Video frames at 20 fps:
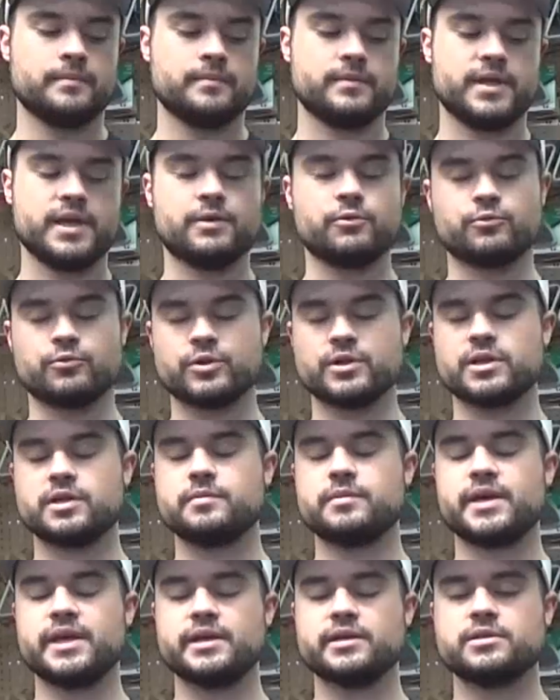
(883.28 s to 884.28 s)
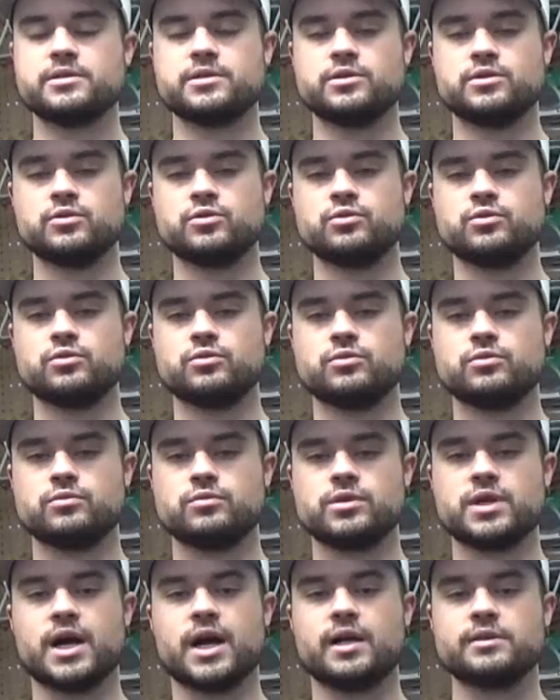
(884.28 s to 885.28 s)
It really makes you
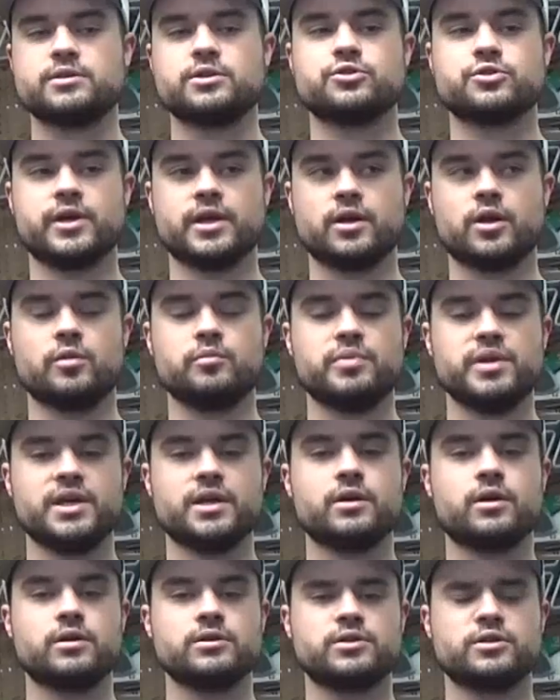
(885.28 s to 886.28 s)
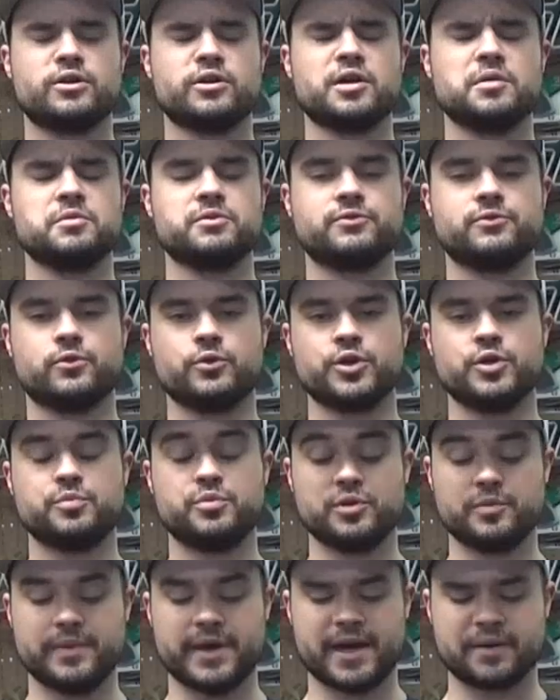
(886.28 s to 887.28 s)
concentrate on being on target before you
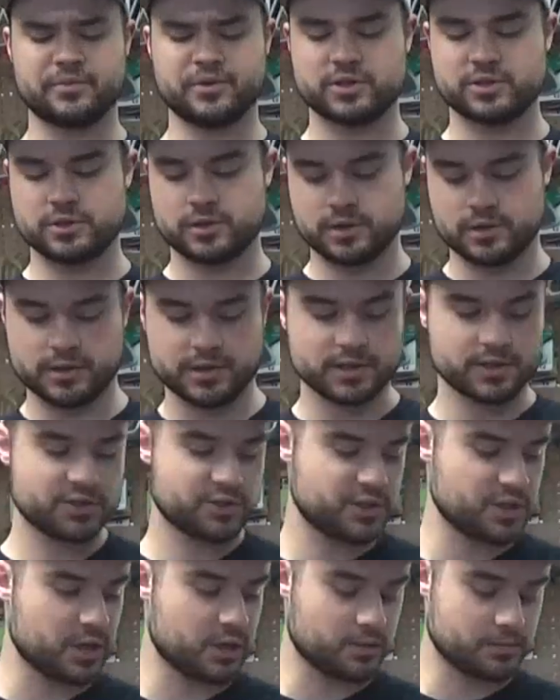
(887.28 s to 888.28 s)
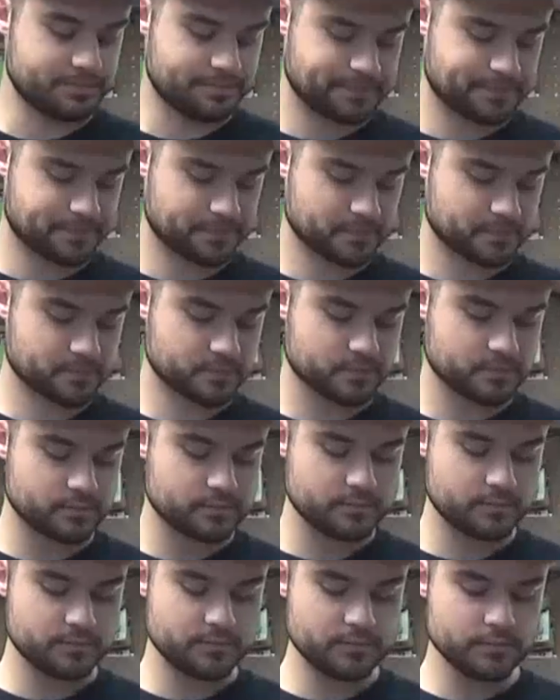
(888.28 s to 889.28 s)
put back pressure onto this. So
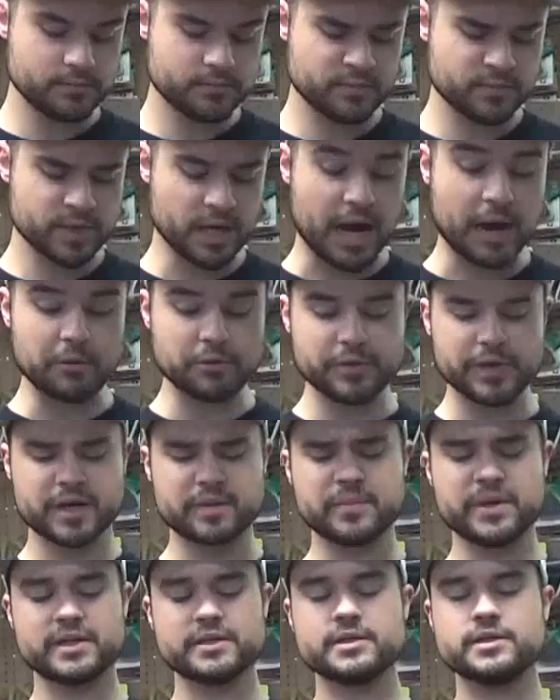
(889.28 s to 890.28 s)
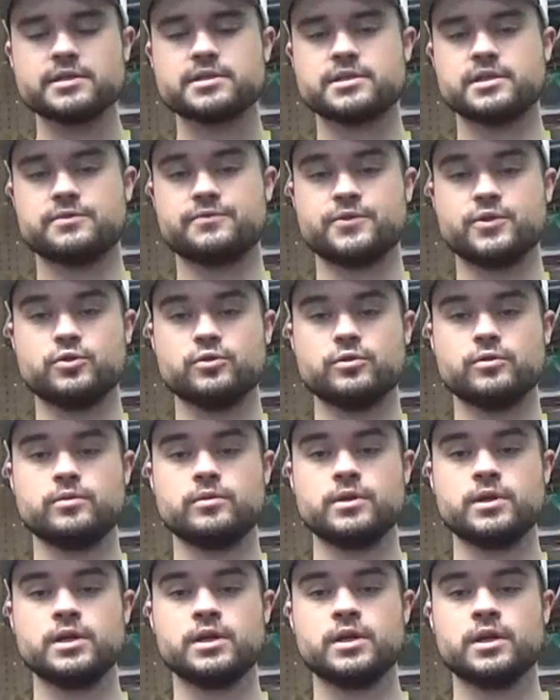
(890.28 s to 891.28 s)
I would recommend this if you
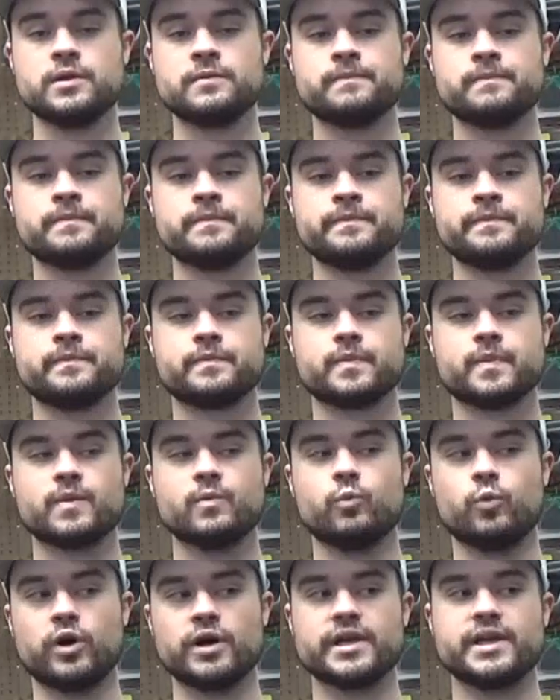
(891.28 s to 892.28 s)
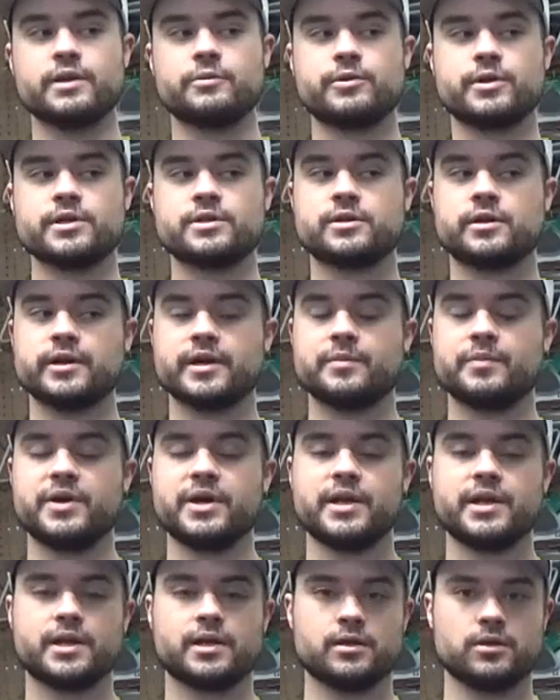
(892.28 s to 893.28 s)
want to get rid of target
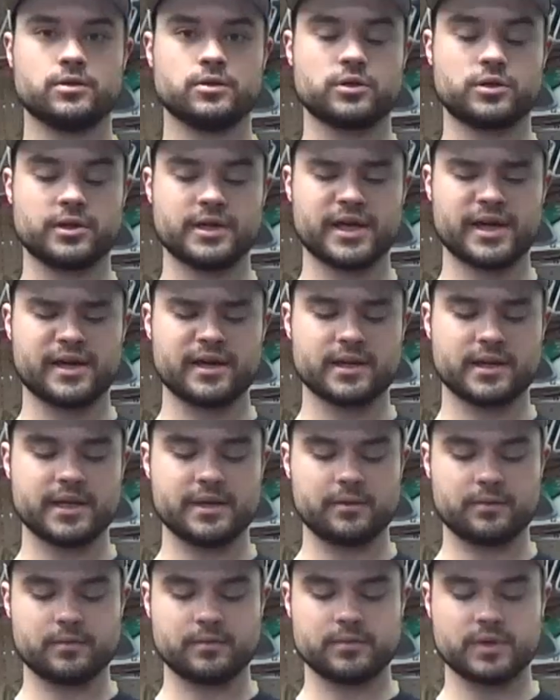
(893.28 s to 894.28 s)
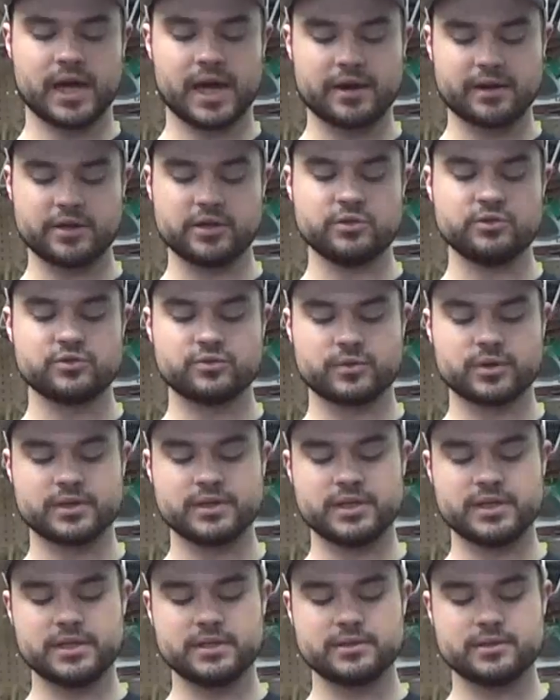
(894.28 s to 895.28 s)
panic. Learn how to use one of
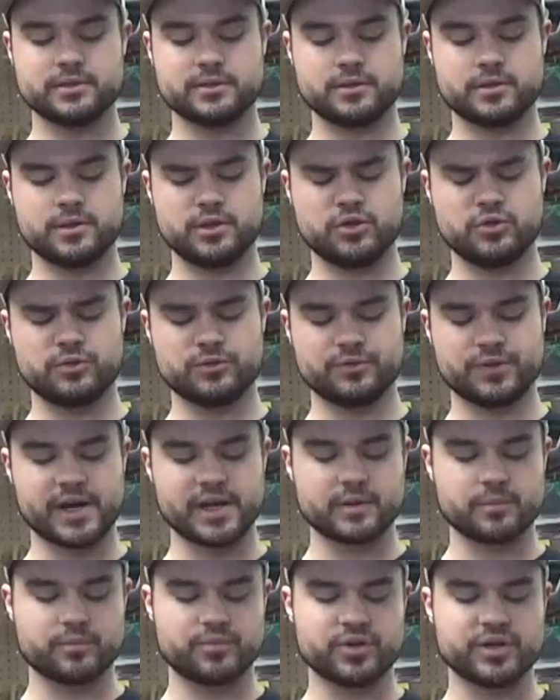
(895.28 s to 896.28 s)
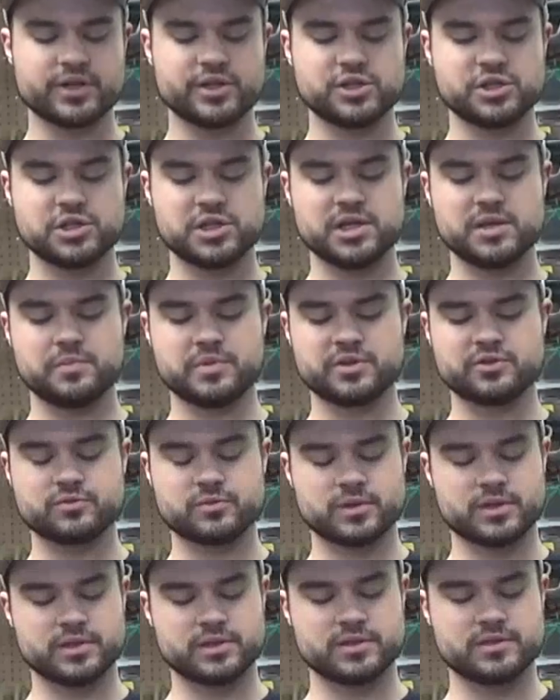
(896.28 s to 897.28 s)
these. You can find them pretty cheap. This
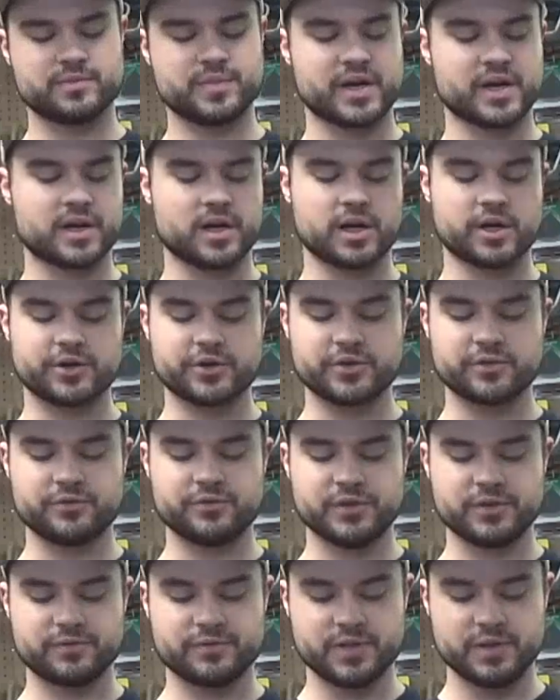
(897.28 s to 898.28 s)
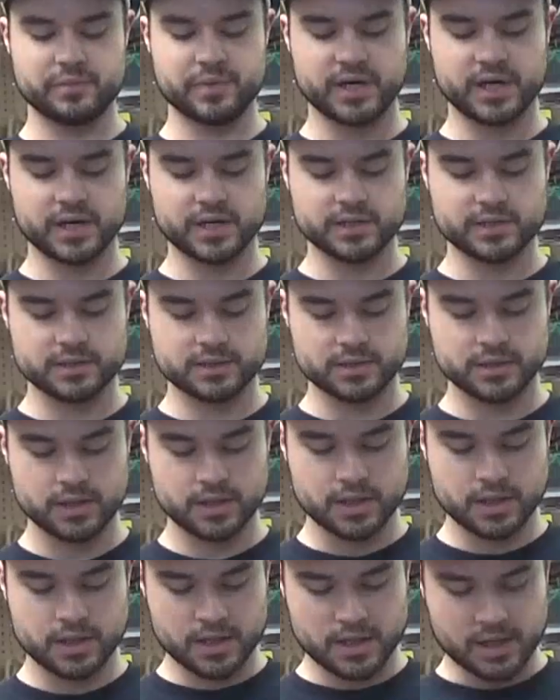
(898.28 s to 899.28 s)
one's about 150 bucks.
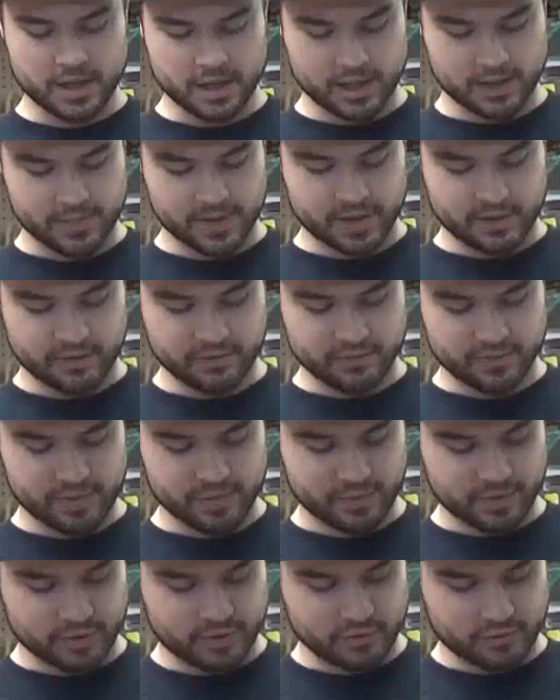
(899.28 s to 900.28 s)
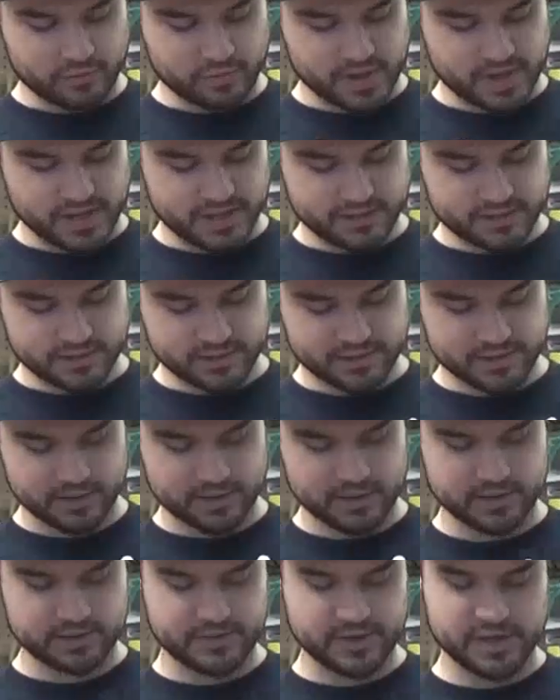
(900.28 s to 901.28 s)
I don't even remember who makes this. It
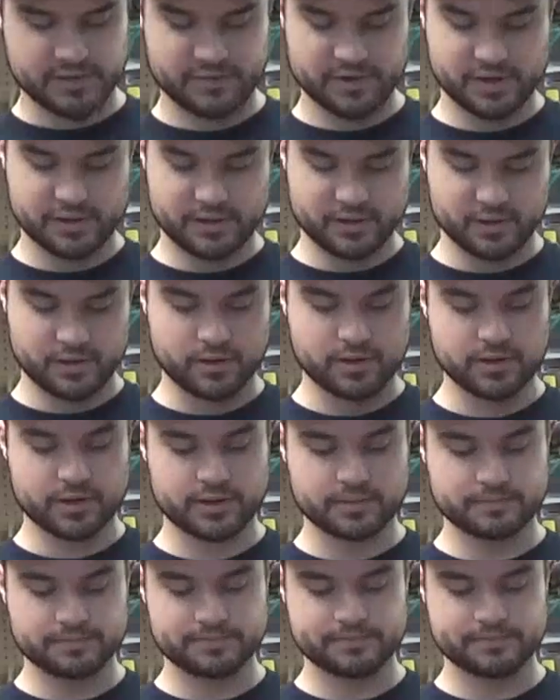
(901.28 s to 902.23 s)
doesn't even have anything on it.